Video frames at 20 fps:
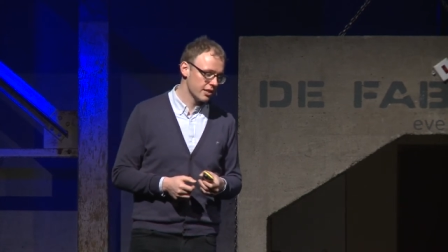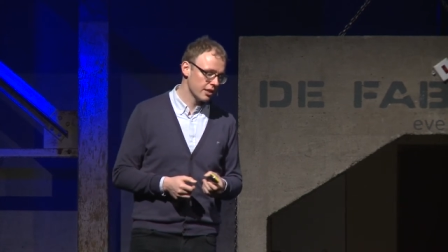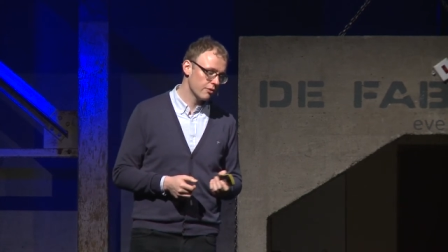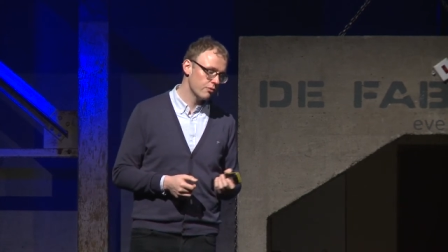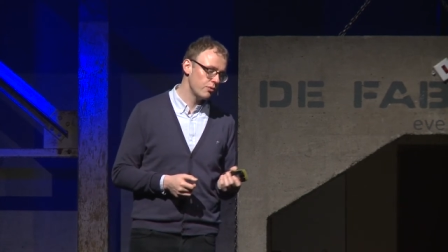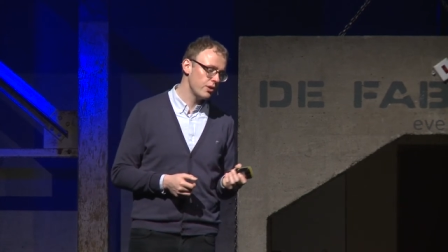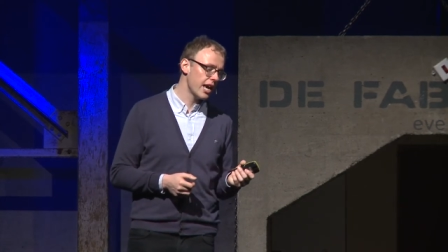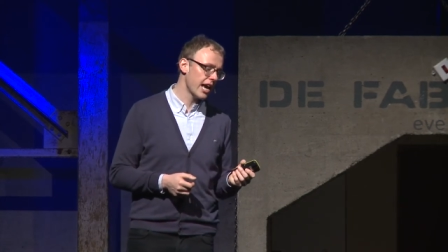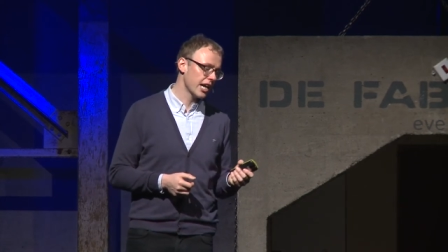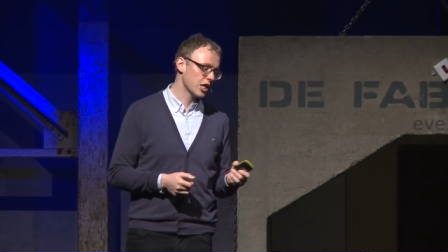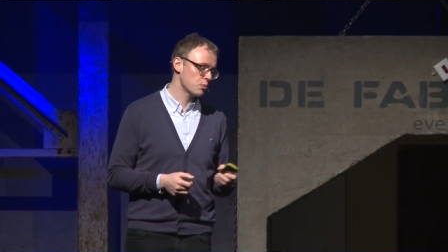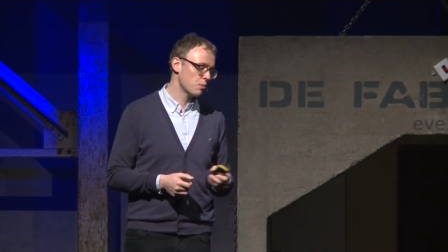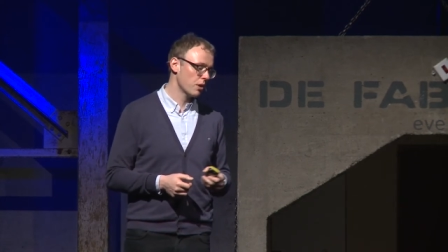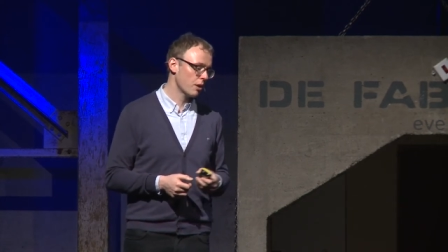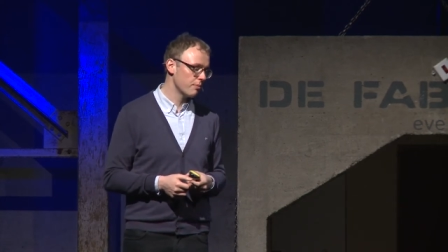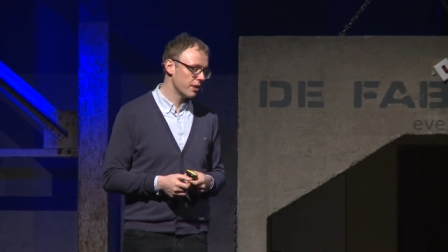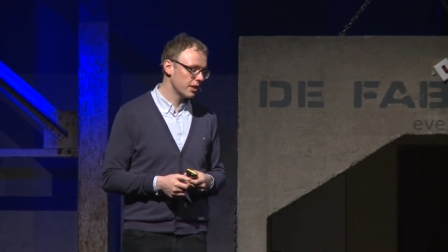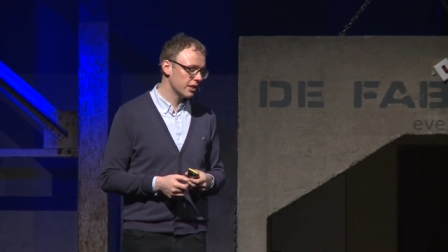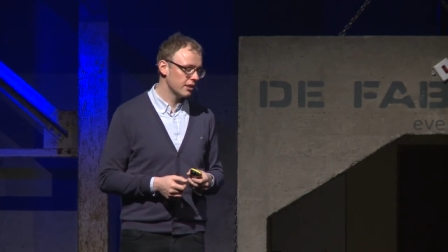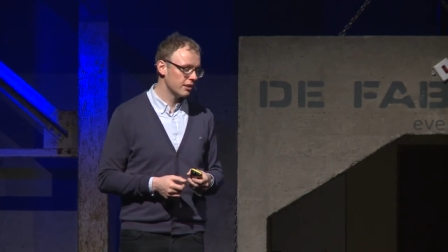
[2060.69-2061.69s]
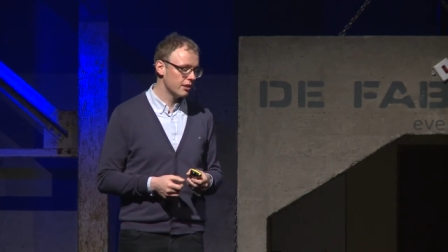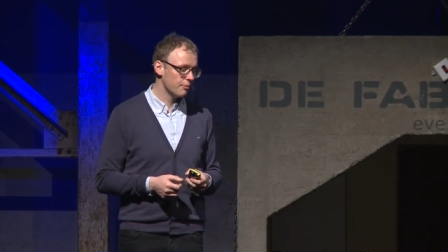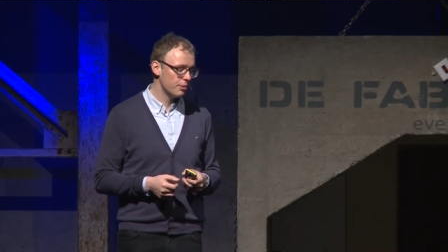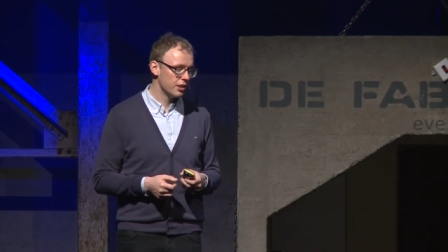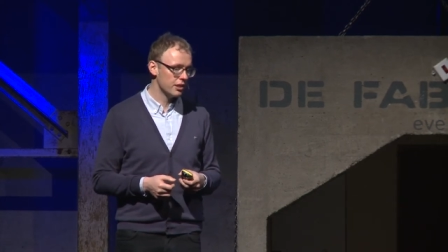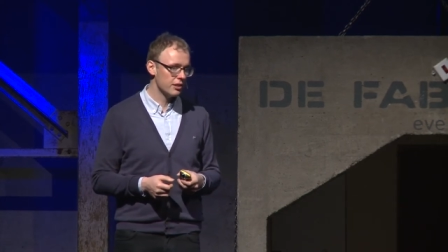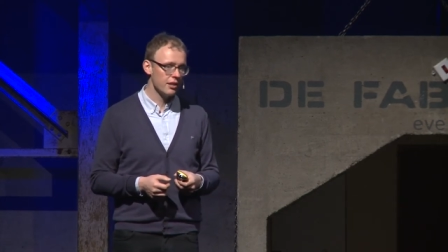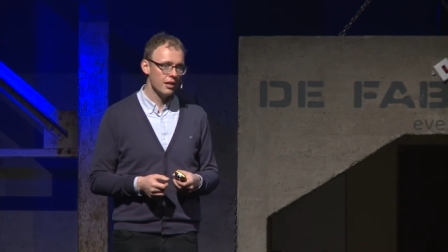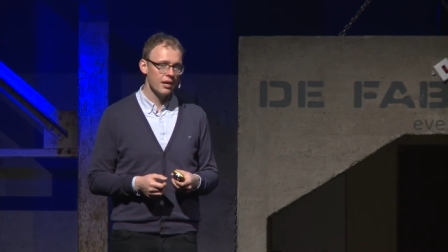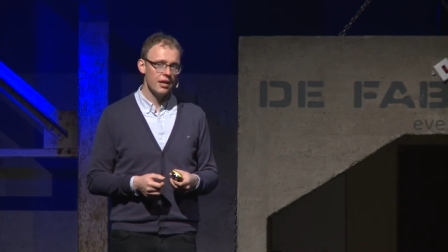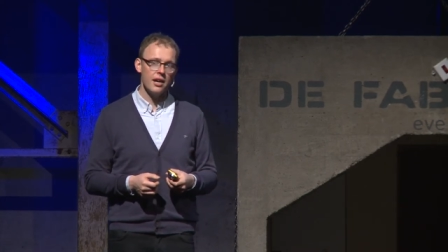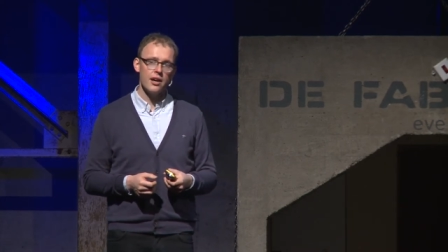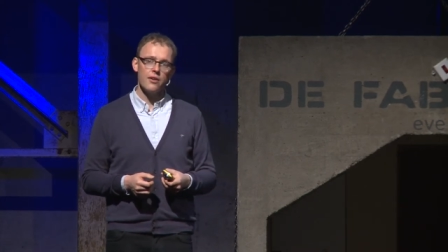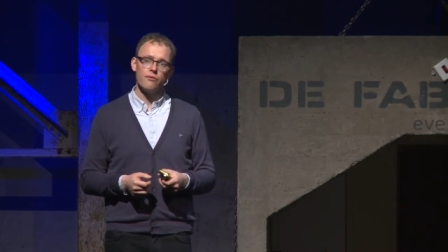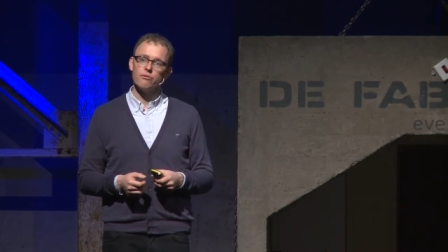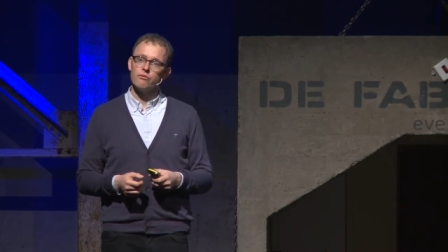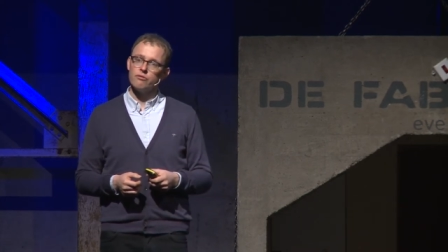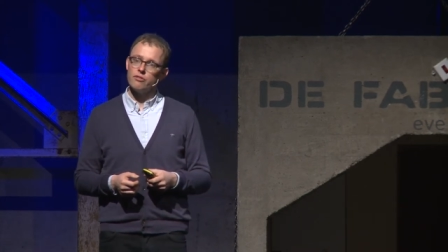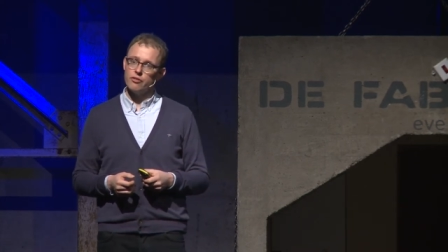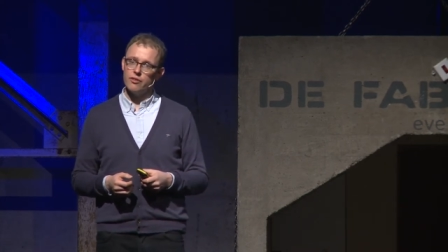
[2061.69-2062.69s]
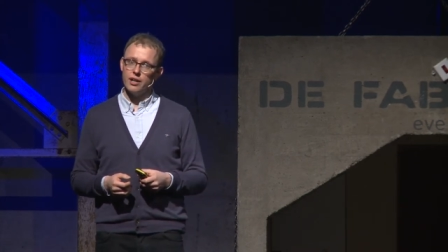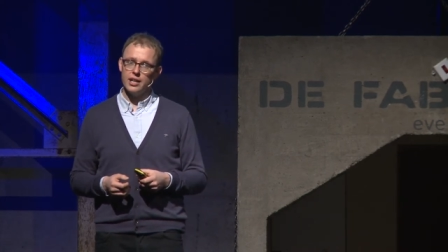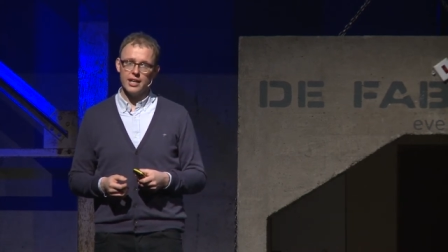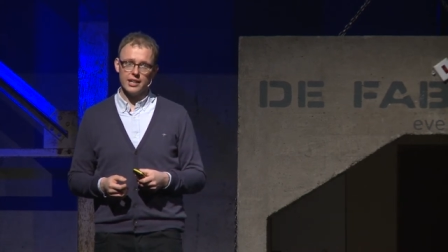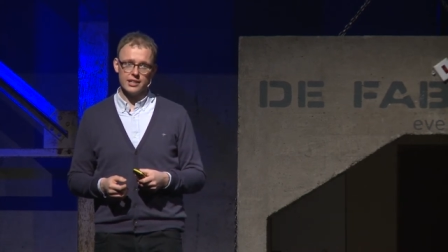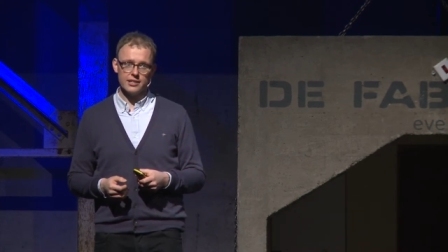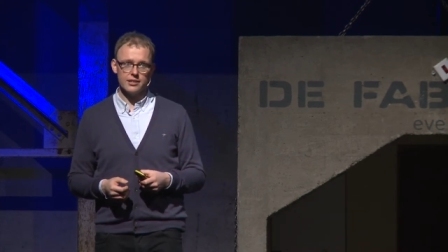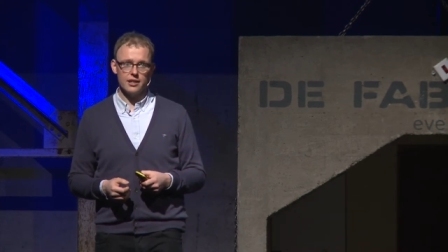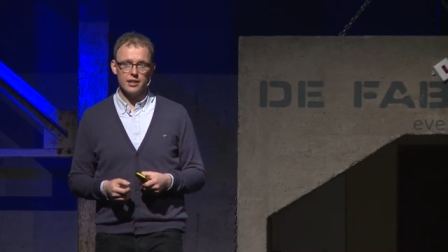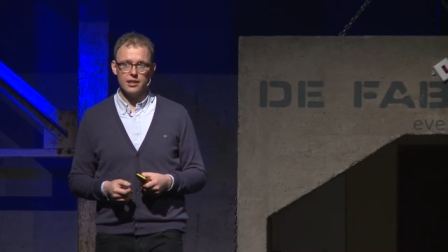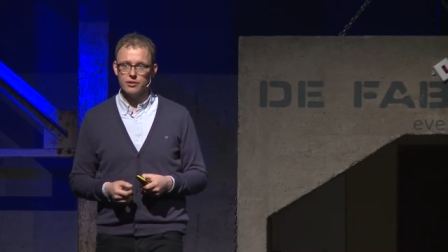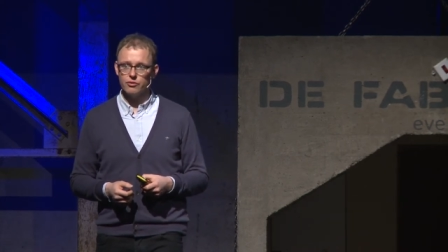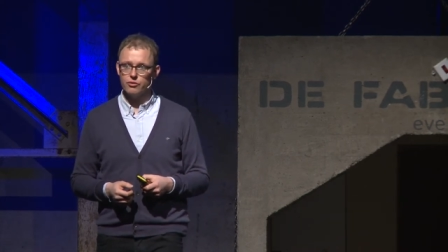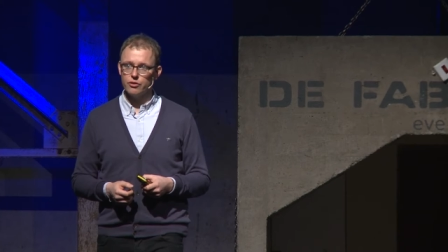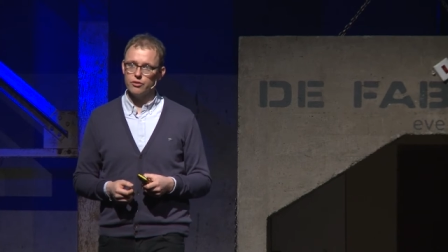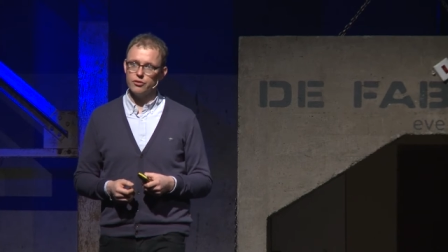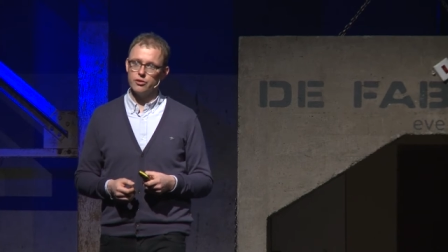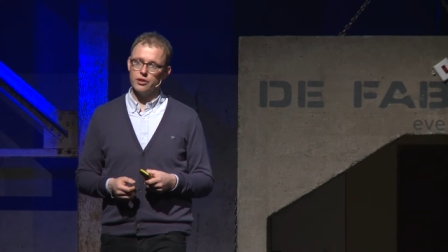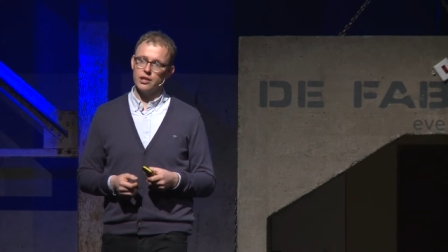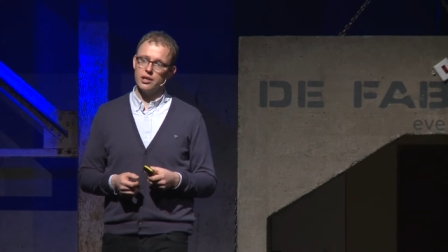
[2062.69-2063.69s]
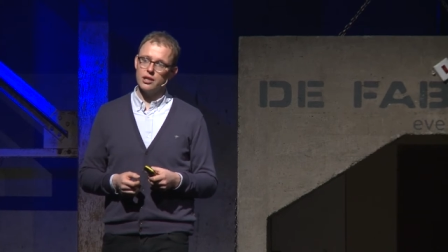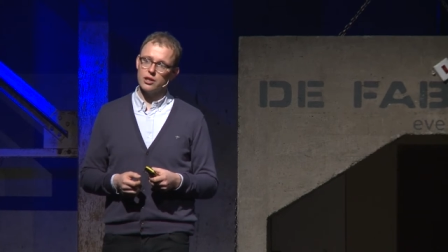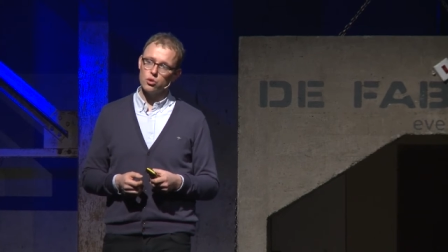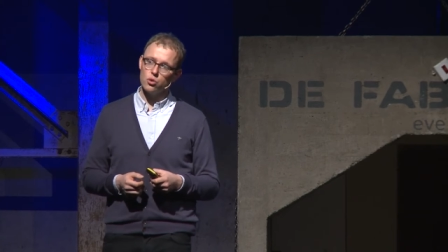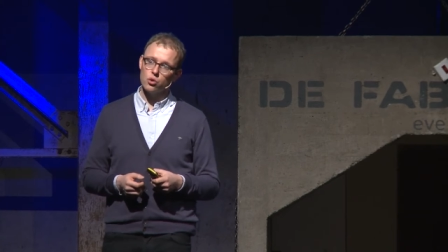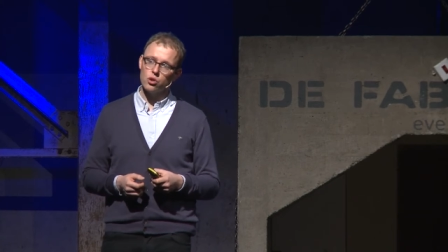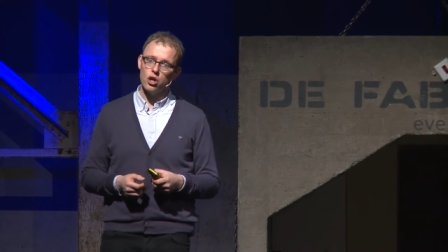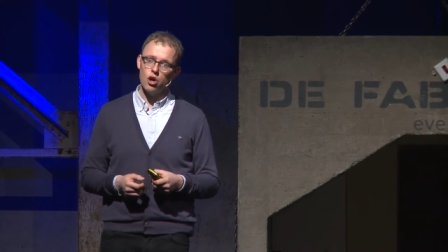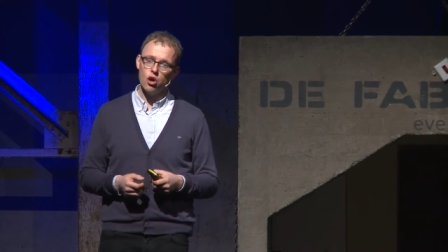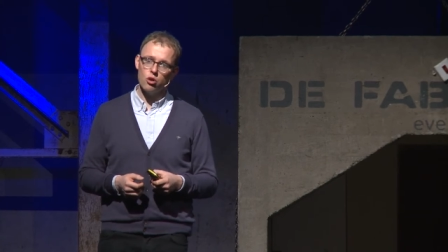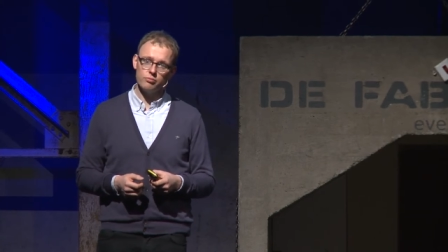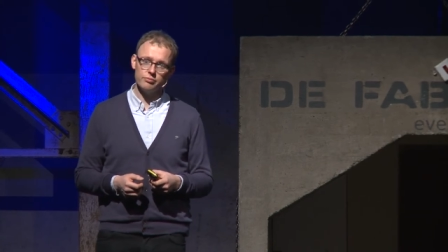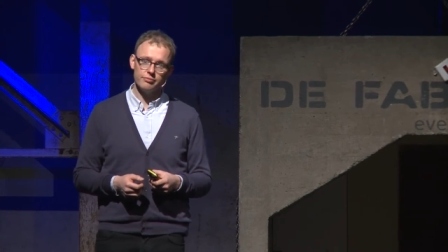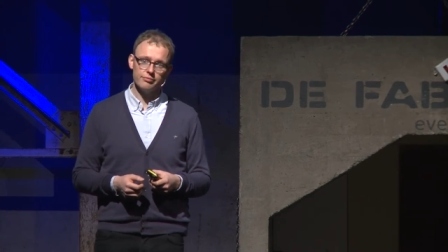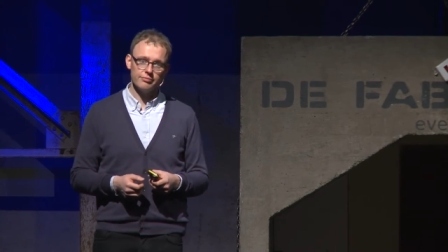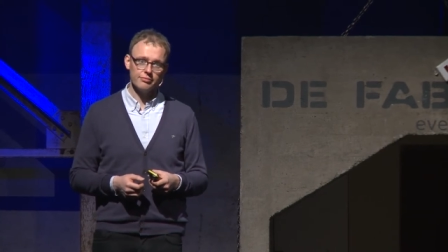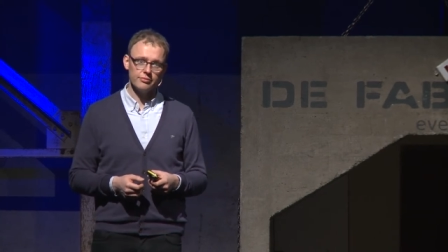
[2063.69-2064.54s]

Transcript: And we experimented a bit with Alexa and with uh, Google Home,